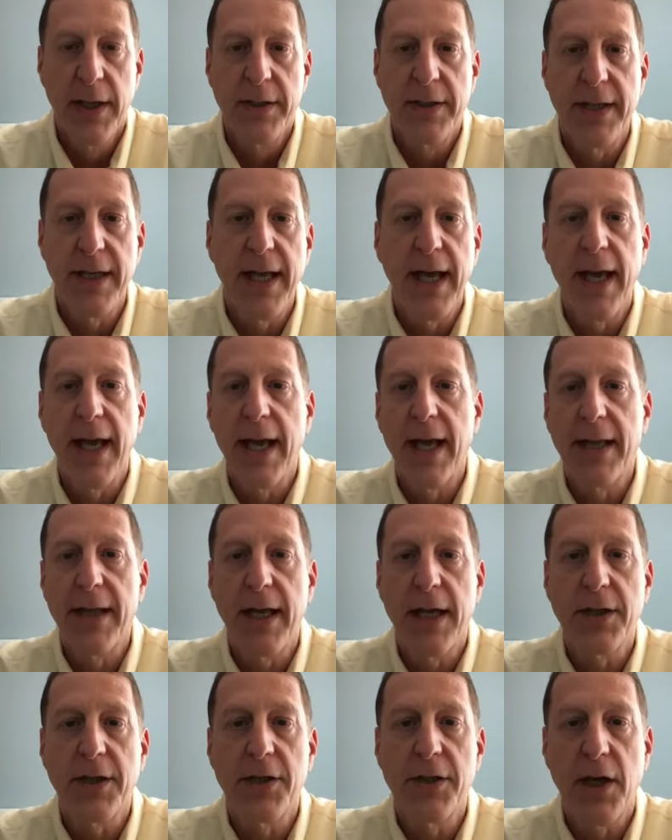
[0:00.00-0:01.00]
Today I'd
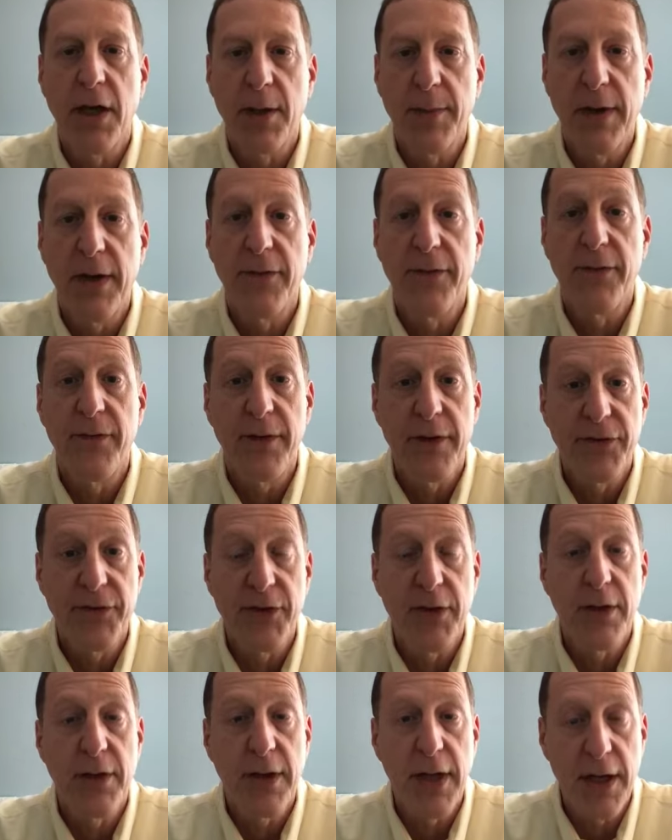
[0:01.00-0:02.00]
like to talk about
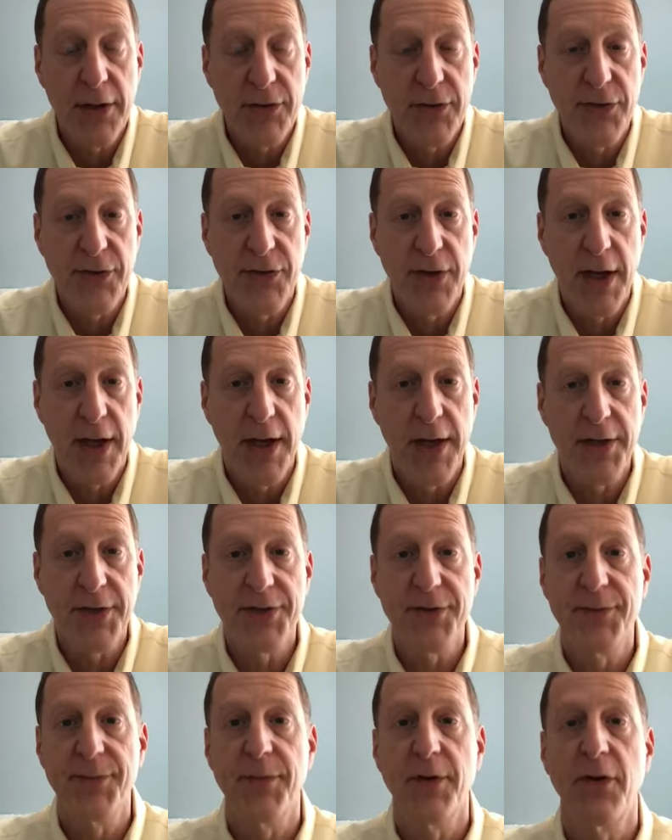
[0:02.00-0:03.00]
physical
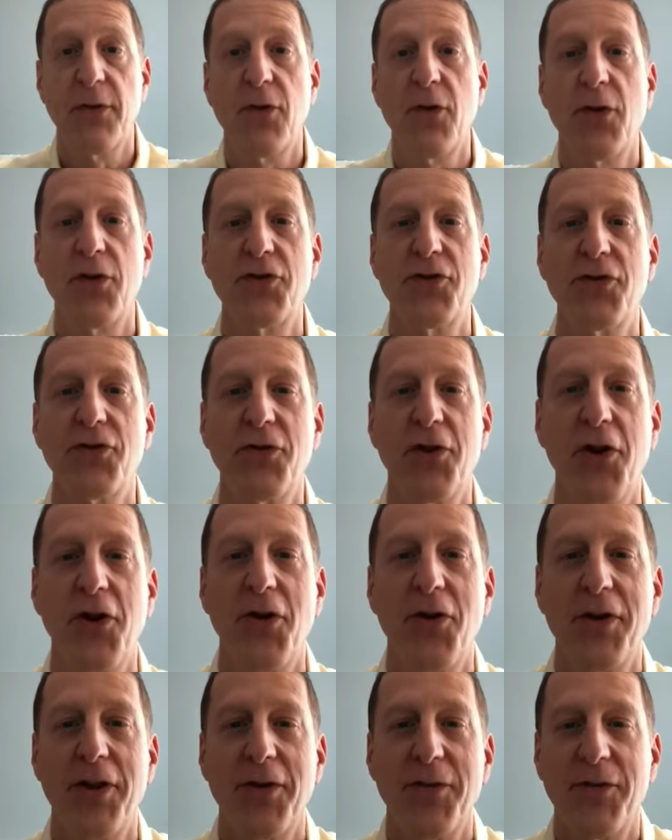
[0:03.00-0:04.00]
exercise. Of course you
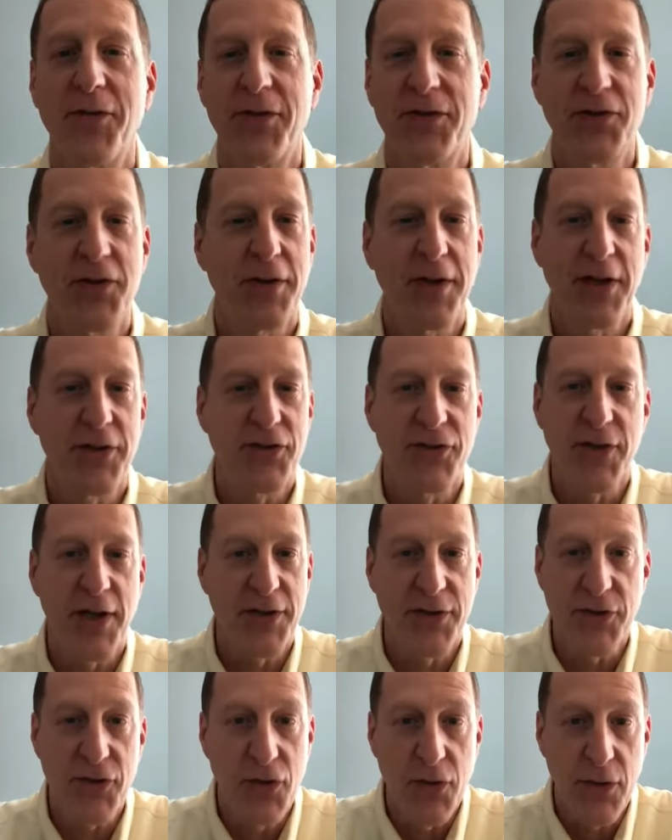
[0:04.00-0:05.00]
know that physical
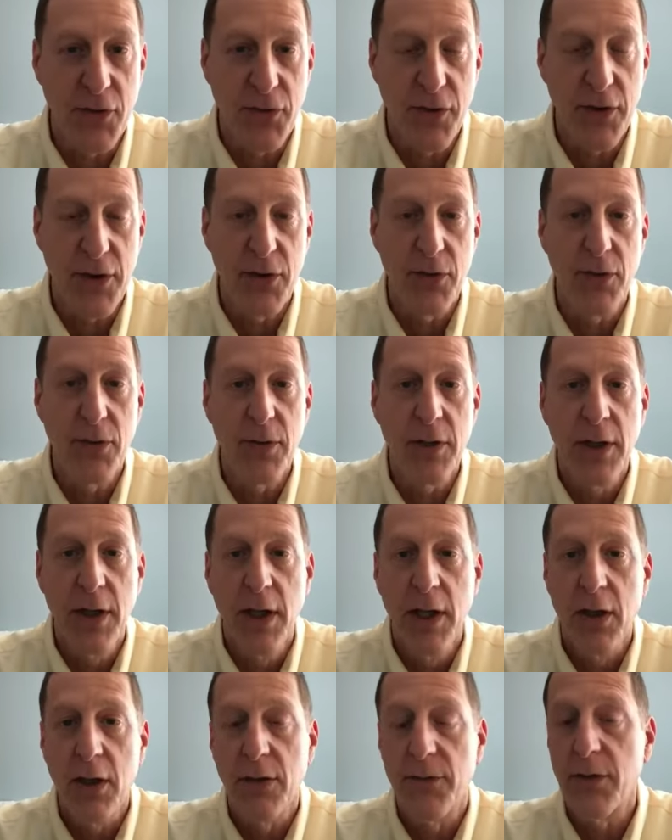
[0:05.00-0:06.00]
exercise is good for you,
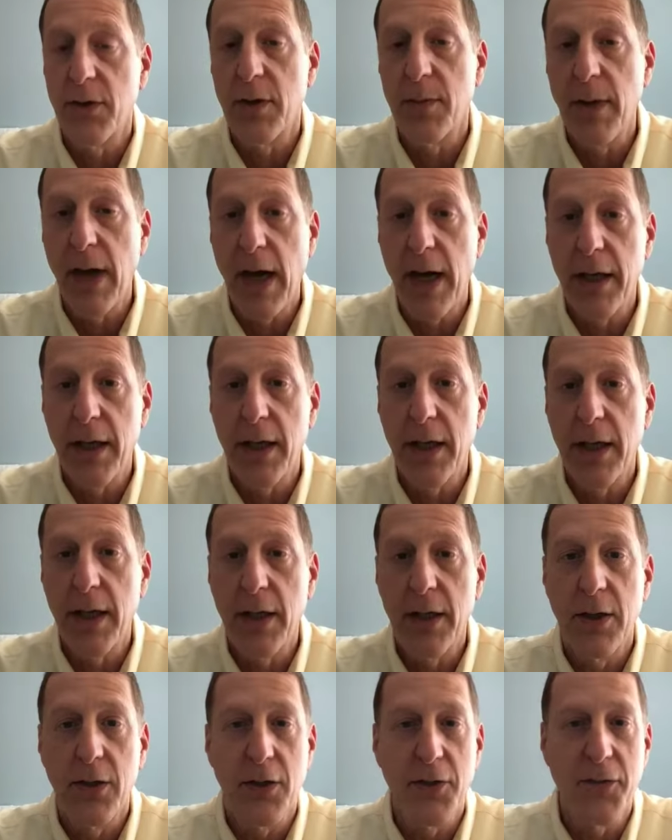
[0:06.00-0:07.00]
good for your body,
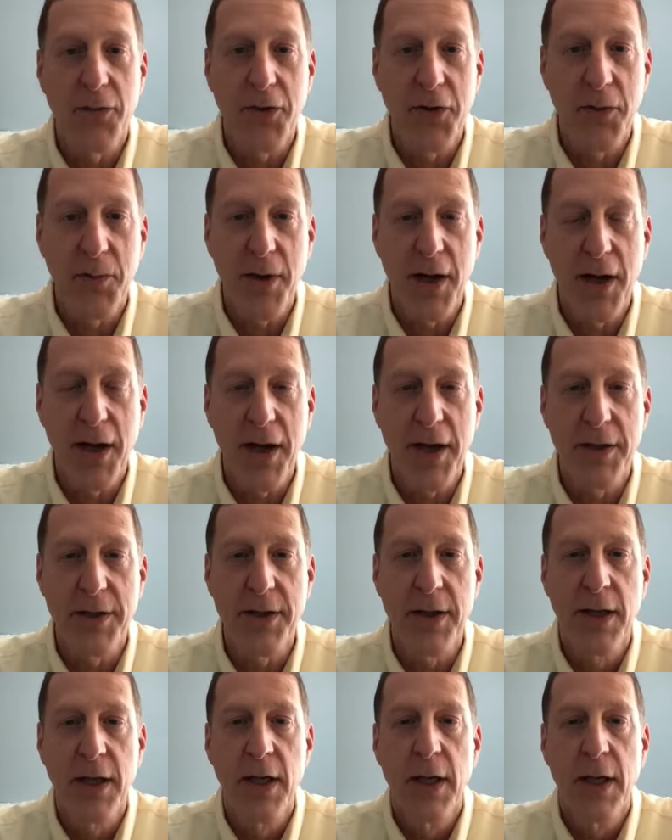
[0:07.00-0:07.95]
good for your mind.